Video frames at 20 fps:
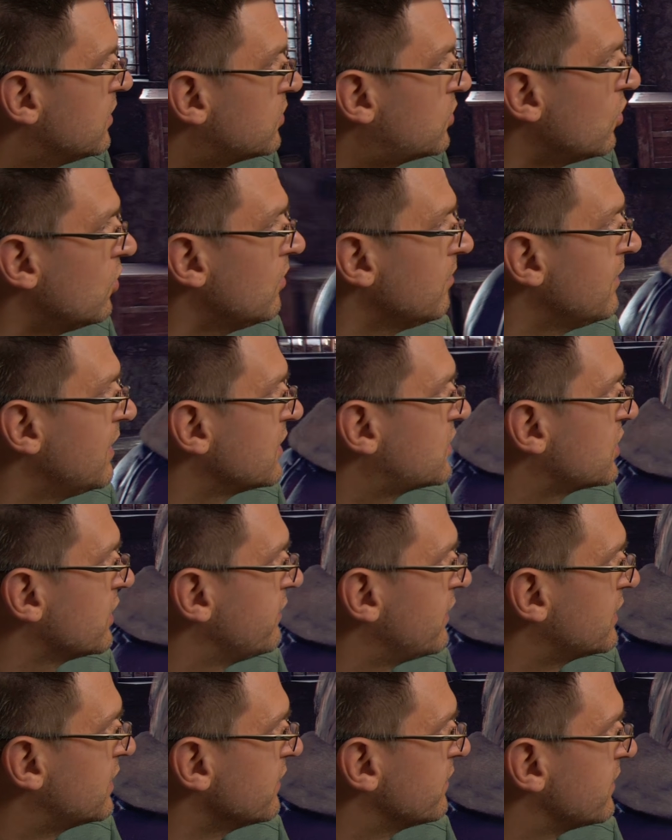too much
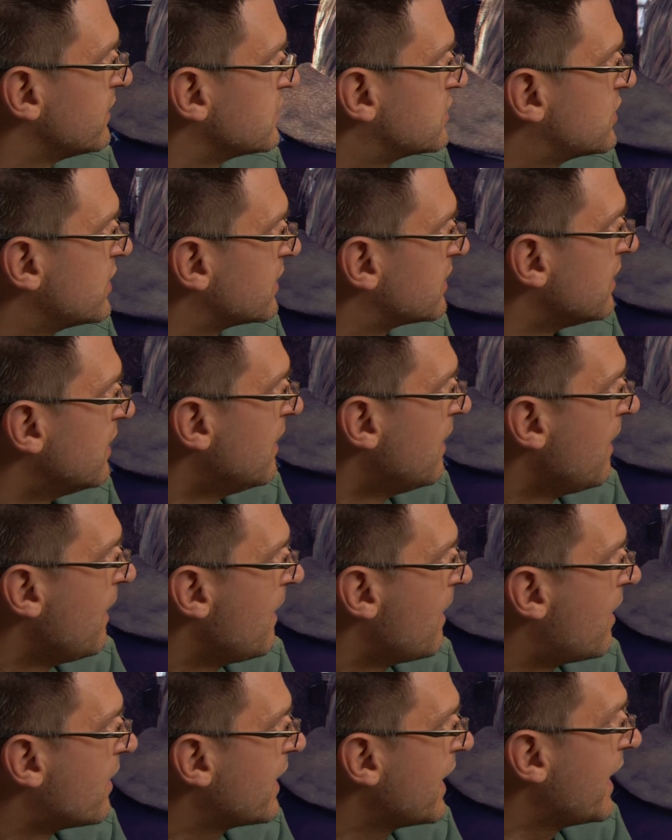of a difference, shit.
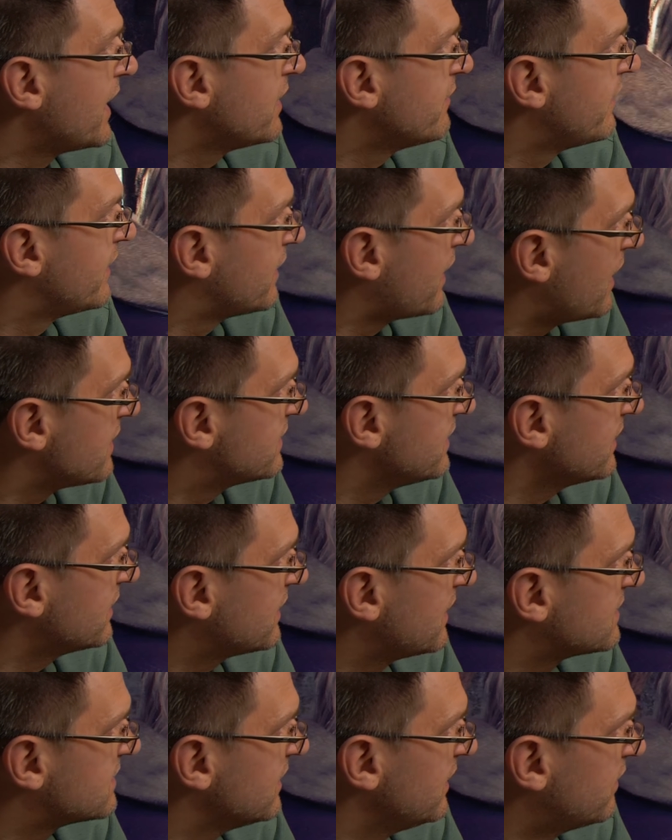Okay, anyway, I think
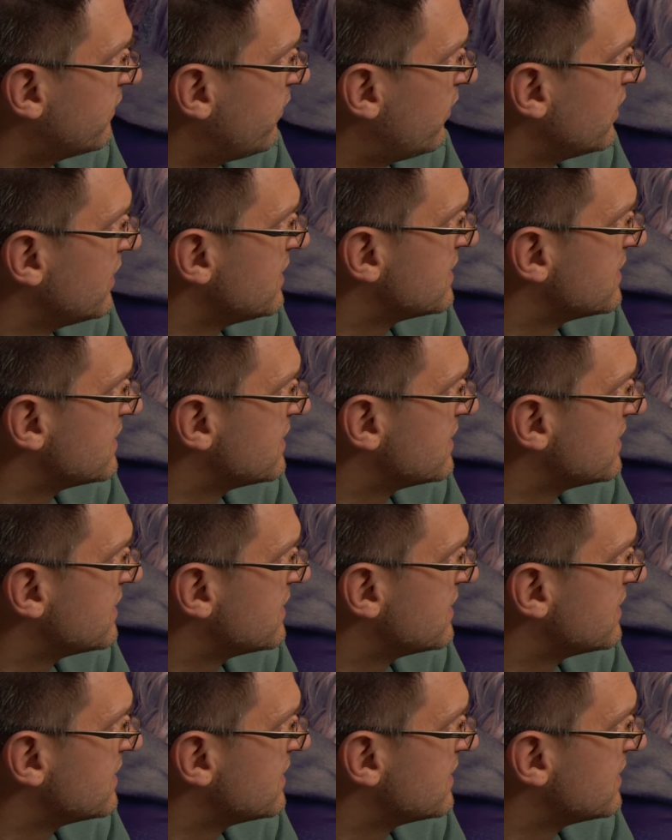that's it for